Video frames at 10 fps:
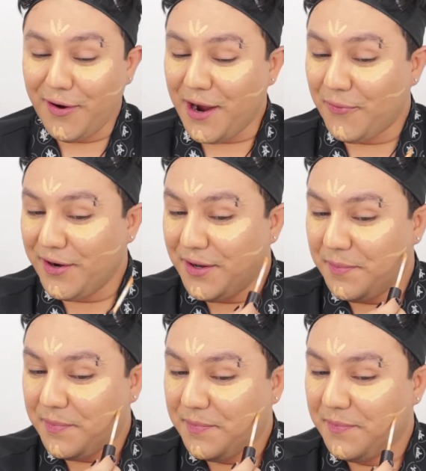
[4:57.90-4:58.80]
I went
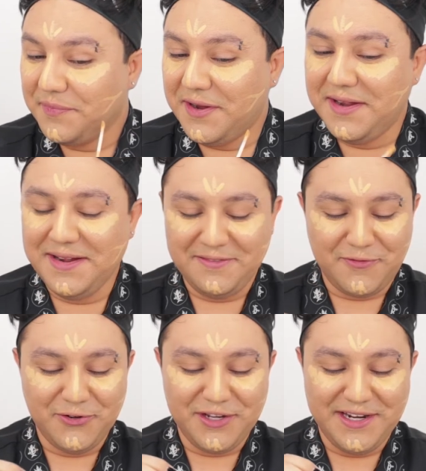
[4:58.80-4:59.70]
up
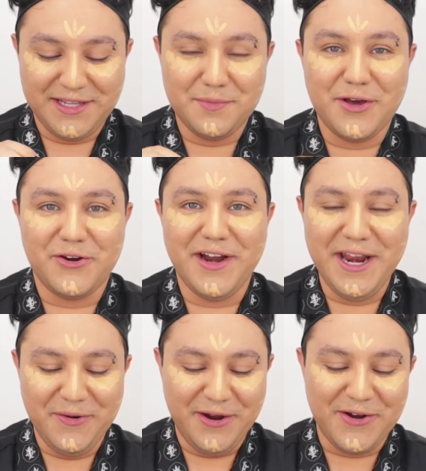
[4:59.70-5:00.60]
for looking at the monitor.
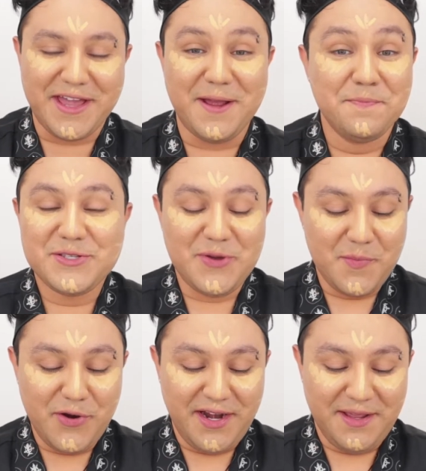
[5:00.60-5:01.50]
Anyway, okay. So
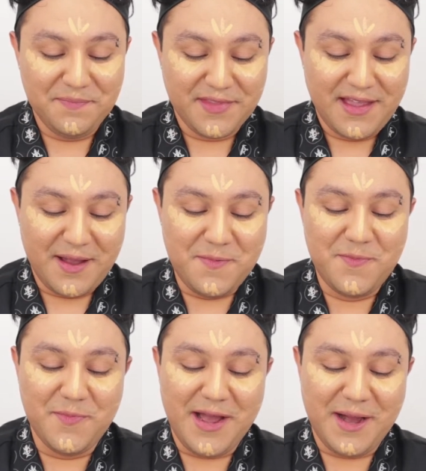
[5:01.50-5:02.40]
I'm ready.
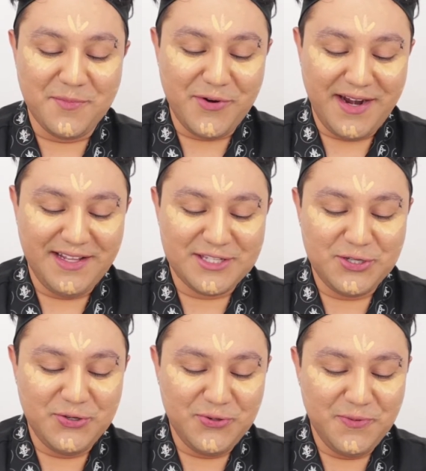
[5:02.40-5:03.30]
I'm ready
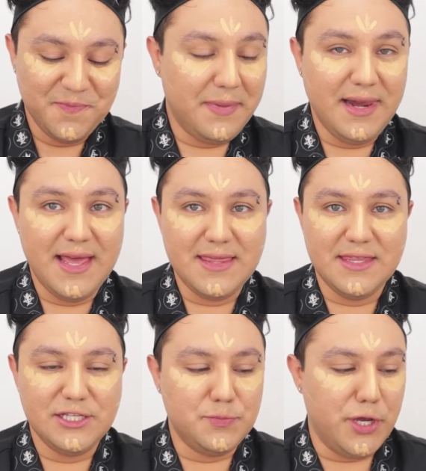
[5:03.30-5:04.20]
to blend this